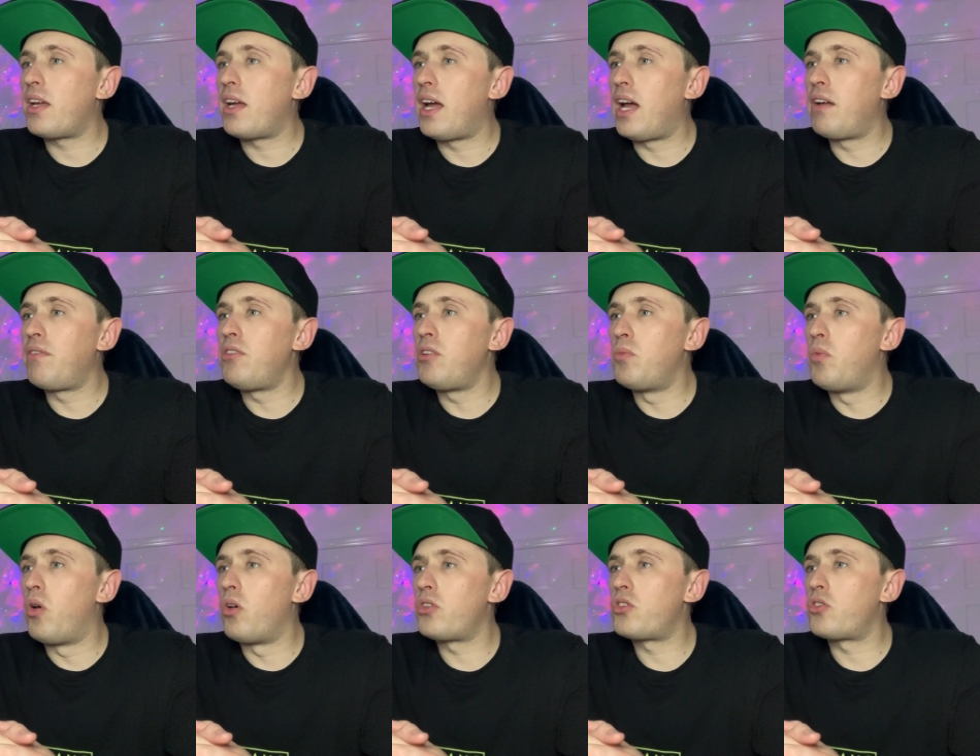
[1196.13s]
Have you
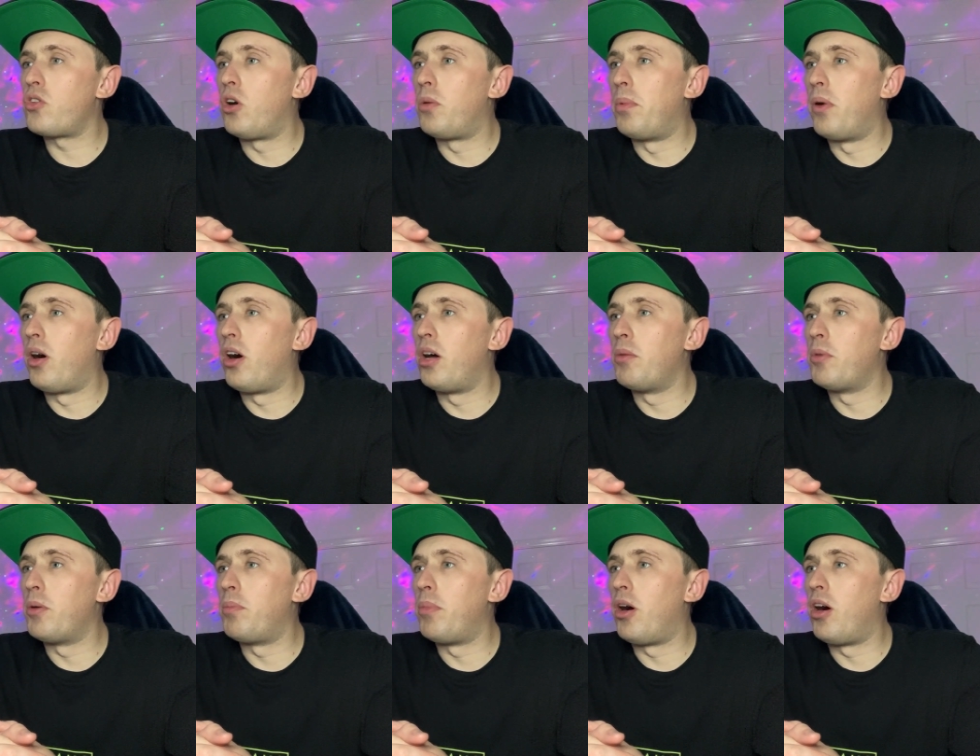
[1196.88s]
watched
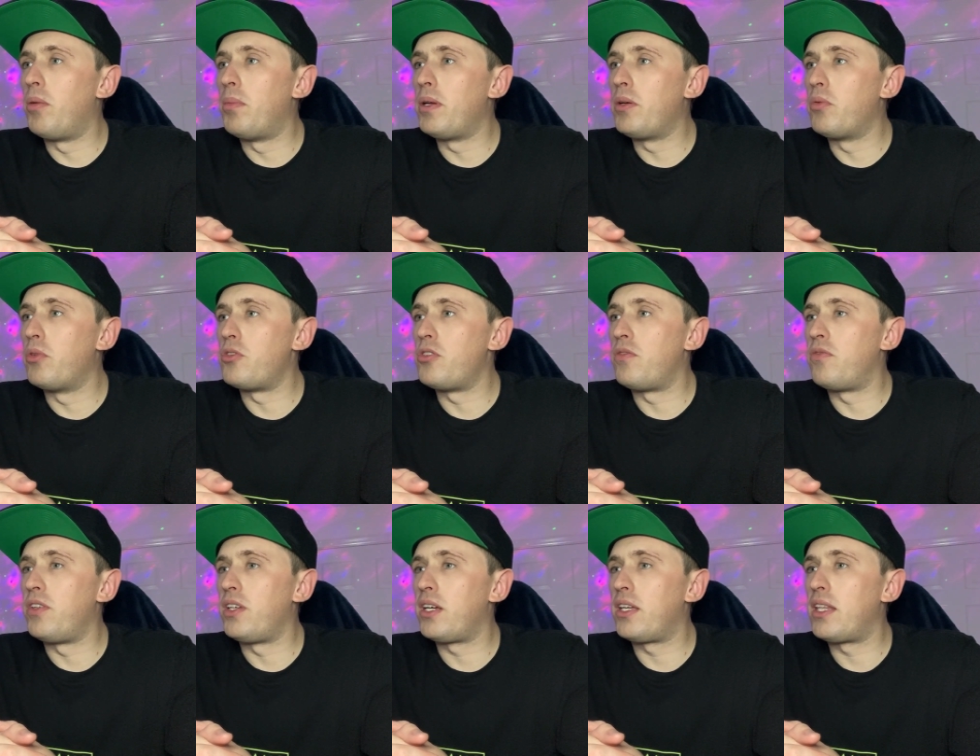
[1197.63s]
Oppenheimer Barbie? What do
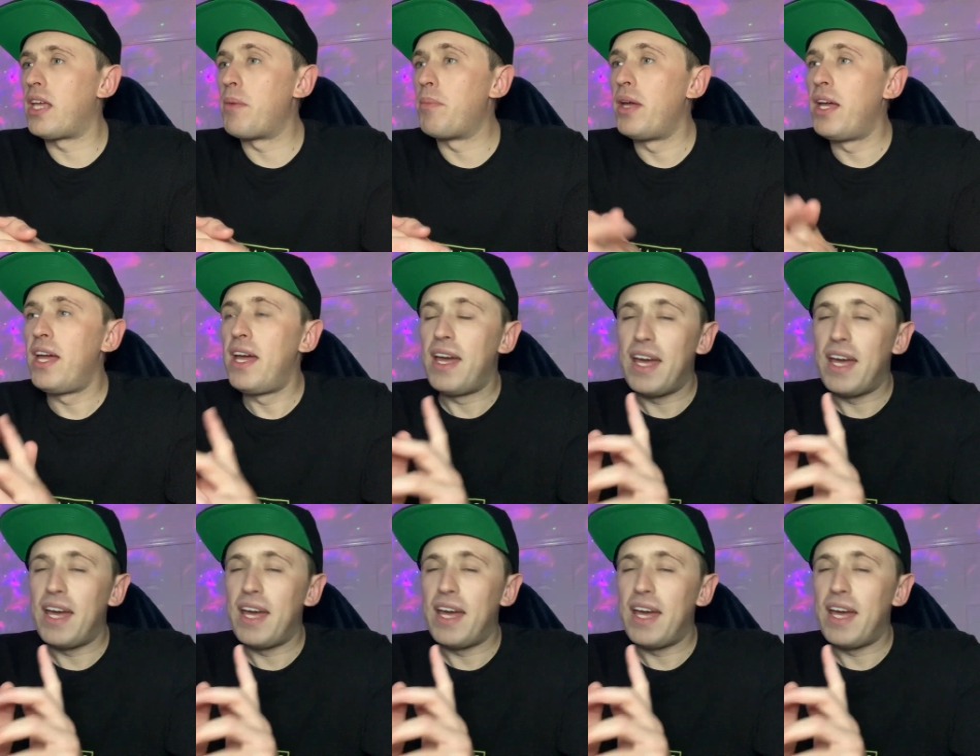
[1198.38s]
you think of them?